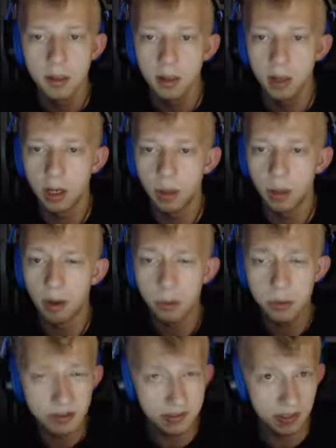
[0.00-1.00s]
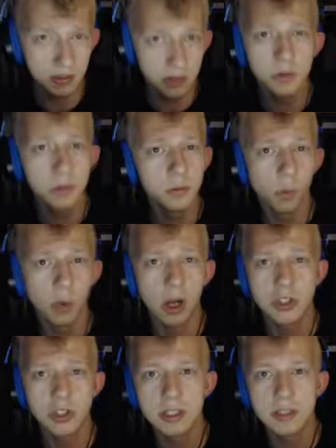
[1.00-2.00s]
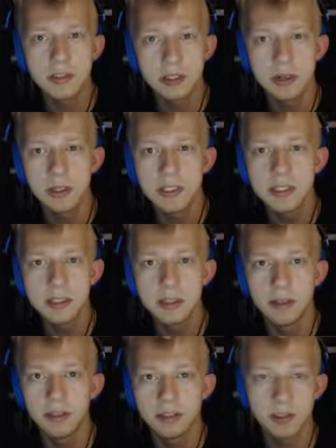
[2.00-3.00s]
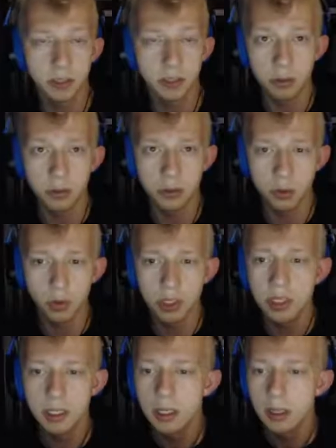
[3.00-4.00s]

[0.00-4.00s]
I hope you continue watching this series if it's something you enjoy.